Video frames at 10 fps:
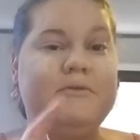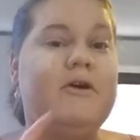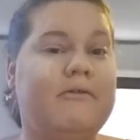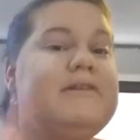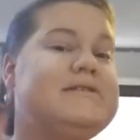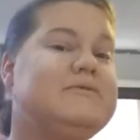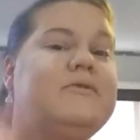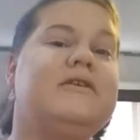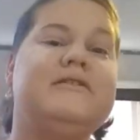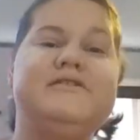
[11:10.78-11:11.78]
to just
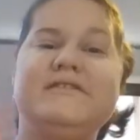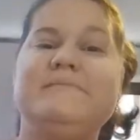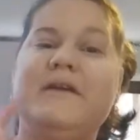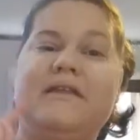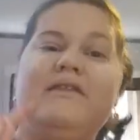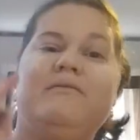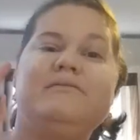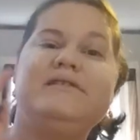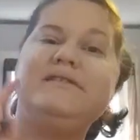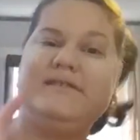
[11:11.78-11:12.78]
make them
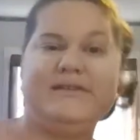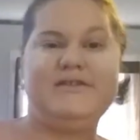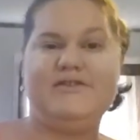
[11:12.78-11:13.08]
sisters.